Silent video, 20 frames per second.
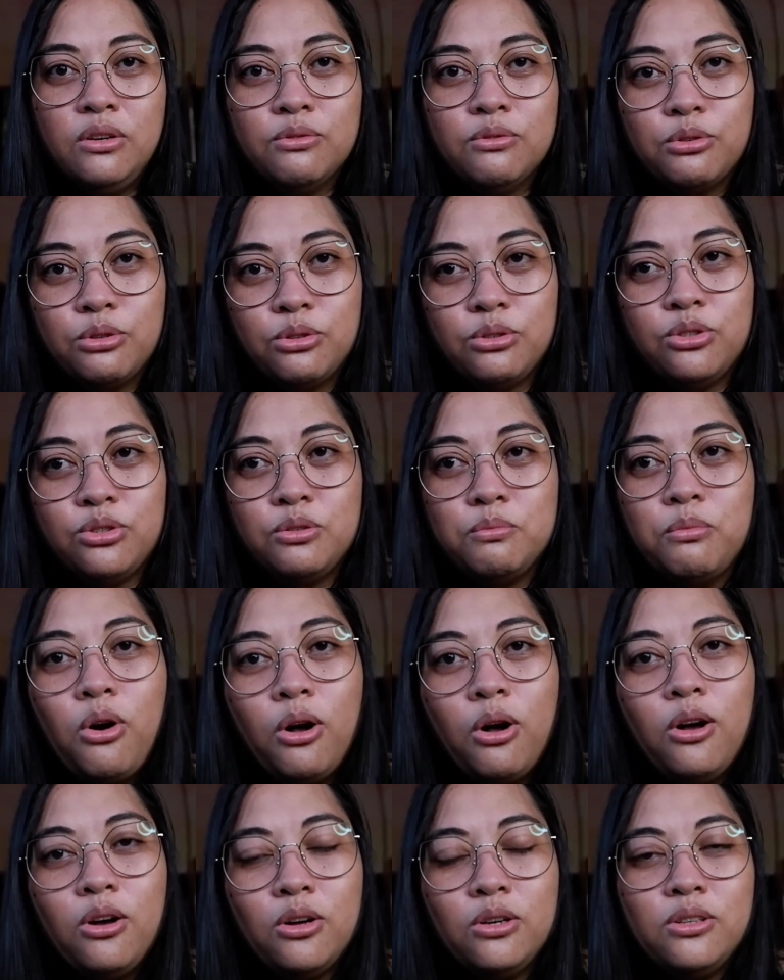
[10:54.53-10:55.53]
for
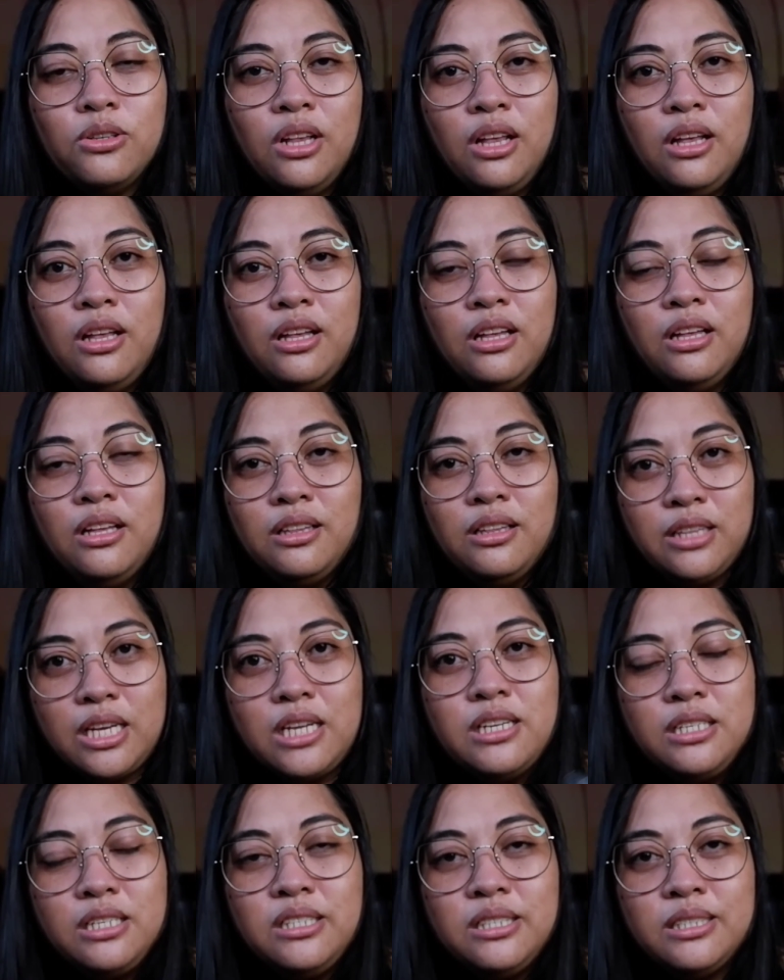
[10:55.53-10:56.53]
small
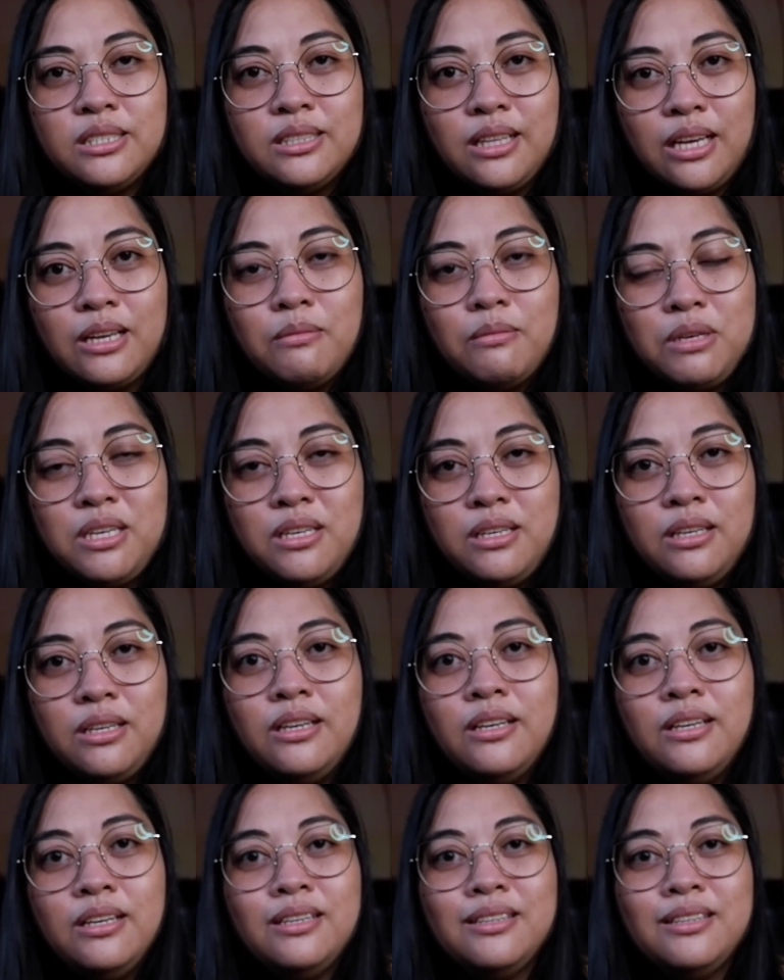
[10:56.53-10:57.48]
ladies like me,